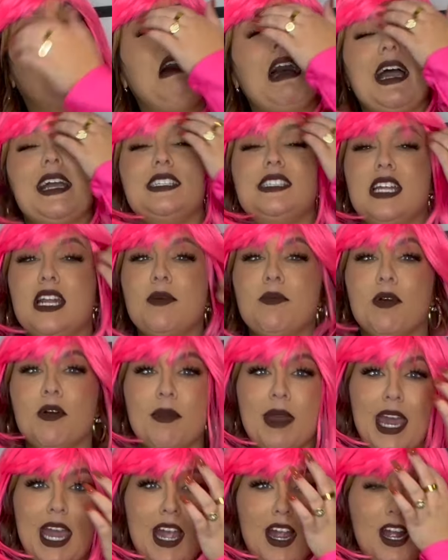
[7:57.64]
I didn't put
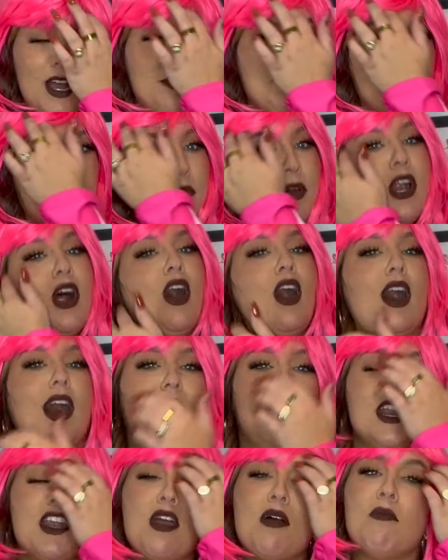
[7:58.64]
my hair up to put it
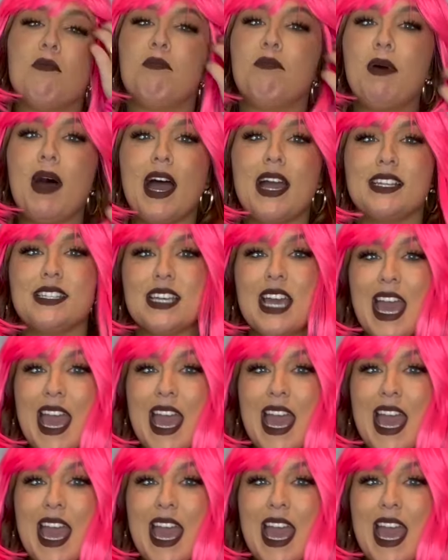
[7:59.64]
on, but